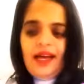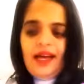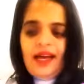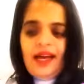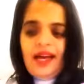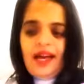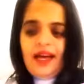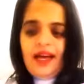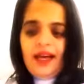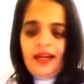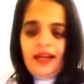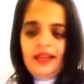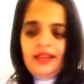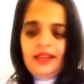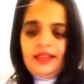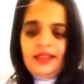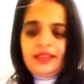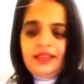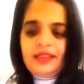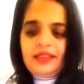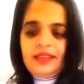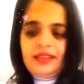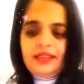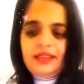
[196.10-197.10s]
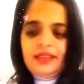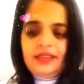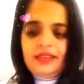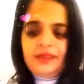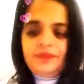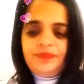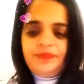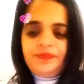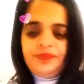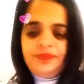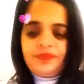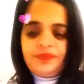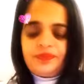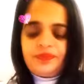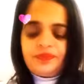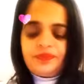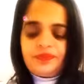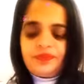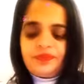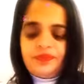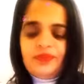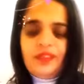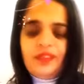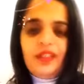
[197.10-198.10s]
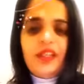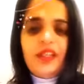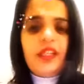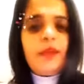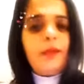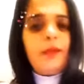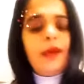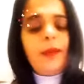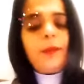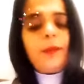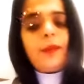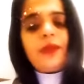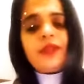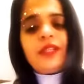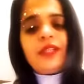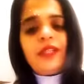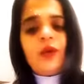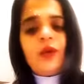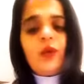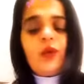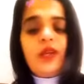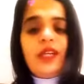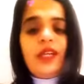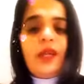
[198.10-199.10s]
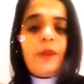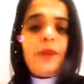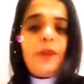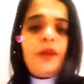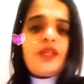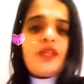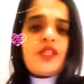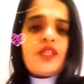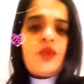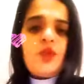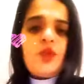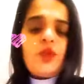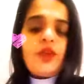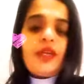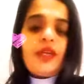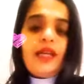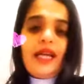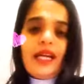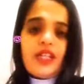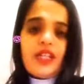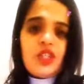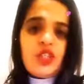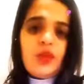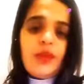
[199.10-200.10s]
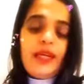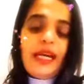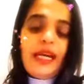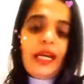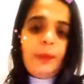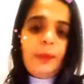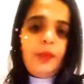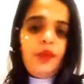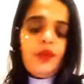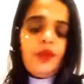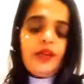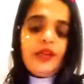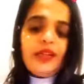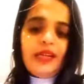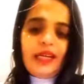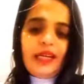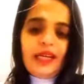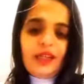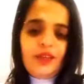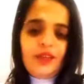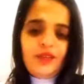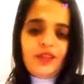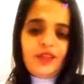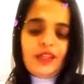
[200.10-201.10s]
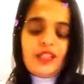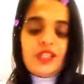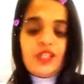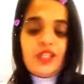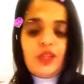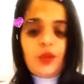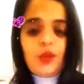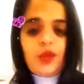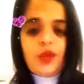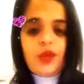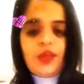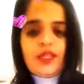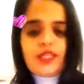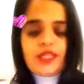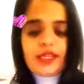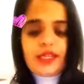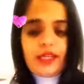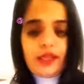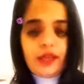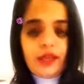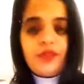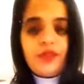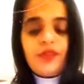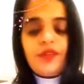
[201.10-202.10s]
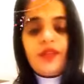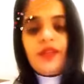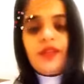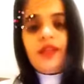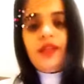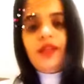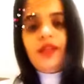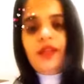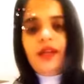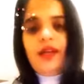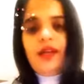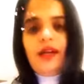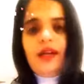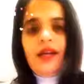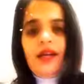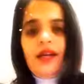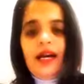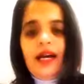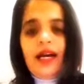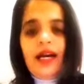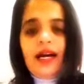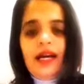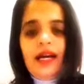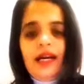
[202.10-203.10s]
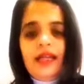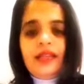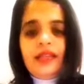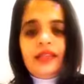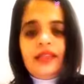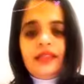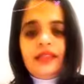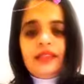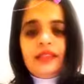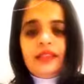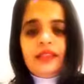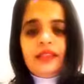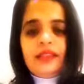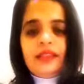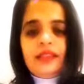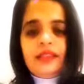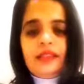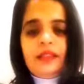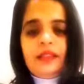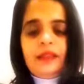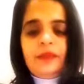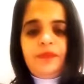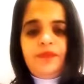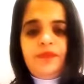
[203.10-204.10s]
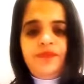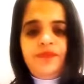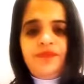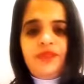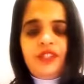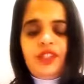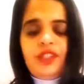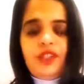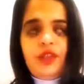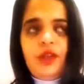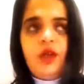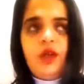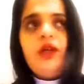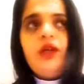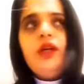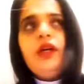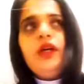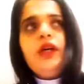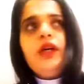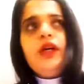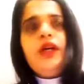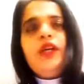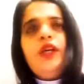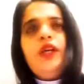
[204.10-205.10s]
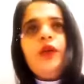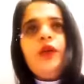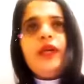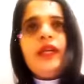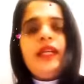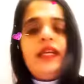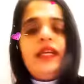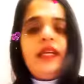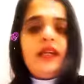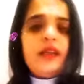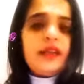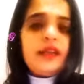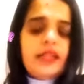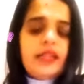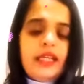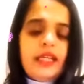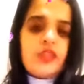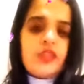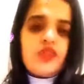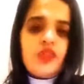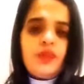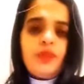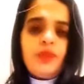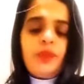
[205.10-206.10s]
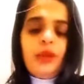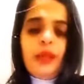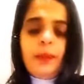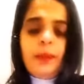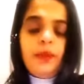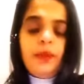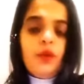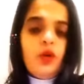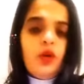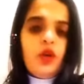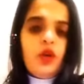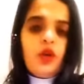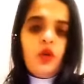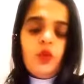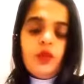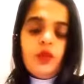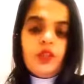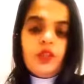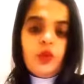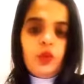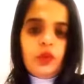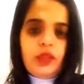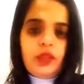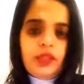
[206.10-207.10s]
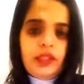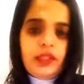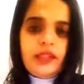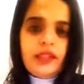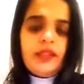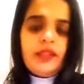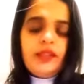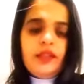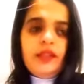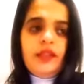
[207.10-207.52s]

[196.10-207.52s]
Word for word: and um, remember the only person who can actually help you in life is you yourself and uh, you know you can hear things from people all over the world